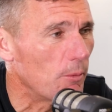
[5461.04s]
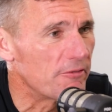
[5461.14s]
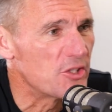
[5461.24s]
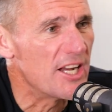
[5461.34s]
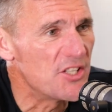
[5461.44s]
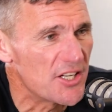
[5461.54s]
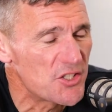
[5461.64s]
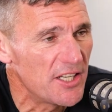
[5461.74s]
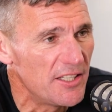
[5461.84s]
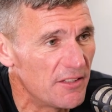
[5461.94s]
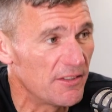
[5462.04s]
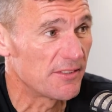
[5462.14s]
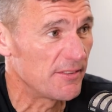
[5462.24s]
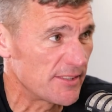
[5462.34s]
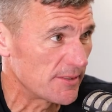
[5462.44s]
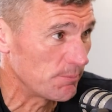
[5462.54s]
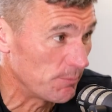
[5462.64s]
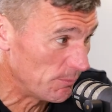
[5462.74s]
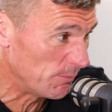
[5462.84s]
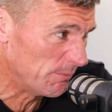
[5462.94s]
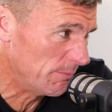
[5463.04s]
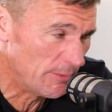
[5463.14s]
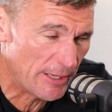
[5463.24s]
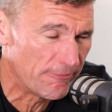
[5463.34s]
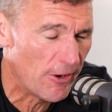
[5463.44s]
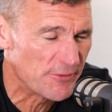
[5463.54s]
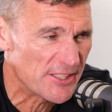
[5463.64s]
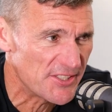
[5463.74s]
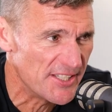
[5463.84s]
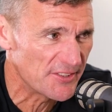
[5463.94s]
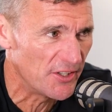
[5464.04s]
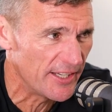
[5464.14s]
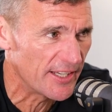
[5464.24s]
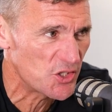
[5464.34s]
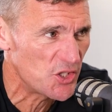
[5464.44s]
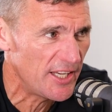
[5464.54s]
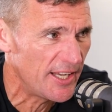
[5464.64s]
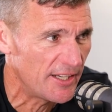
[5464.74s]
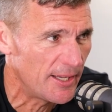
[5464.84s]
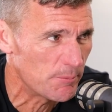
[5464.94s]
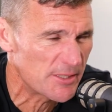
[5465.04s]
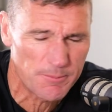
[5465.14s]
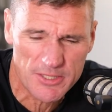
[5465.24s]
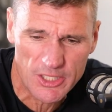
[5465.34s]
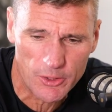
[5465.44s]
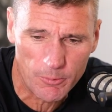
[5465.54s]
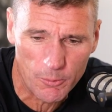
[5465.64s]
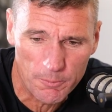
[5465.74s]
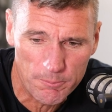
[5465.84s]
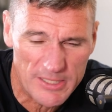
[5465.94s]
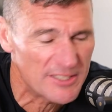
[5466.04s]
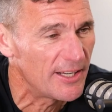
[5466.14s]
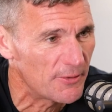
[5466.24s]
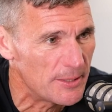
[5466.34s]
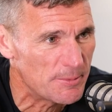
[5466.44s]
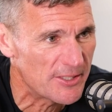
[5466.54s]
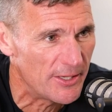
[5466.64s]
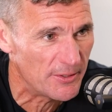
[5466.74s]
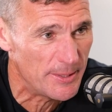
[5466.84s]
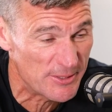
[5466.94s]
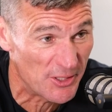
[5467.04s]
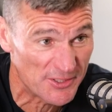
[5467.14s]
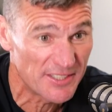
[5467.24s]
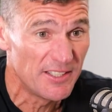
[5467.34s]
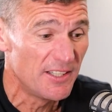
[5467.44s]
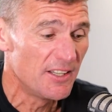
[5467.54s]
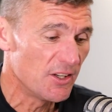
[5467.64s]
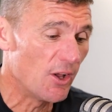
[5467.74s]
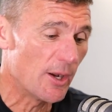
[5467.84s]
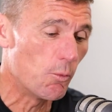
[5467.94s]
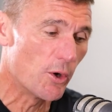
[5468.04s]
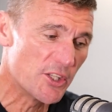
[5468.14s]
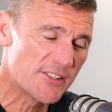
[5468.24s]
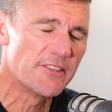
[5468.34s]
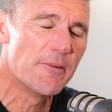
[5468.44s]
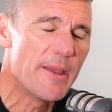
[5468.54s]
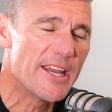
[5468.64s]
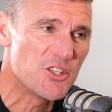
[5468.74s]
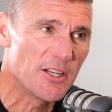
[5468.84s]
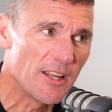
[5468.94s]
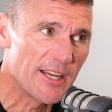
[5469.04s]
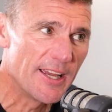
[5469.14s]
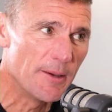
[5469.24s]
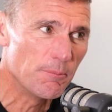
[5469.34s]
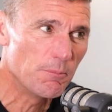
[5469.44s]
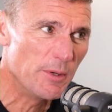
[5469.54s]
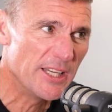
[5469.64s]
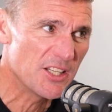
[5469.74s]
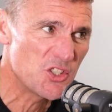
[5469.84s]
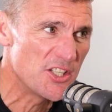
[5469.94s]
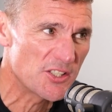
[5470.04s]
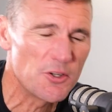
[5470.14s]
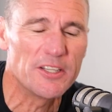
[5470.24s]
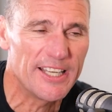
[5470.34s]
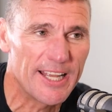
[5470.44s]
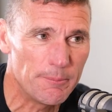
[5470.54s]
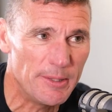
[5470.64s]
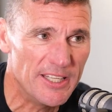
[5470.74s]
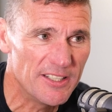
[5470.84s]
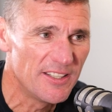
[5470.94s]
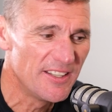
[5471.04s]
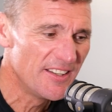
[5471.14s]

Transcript: my wife JJ, this is like 5-6 years ago now, she had some terrible mental health episodes, like what you sort of imagine, like where she just couldn't get out of bed.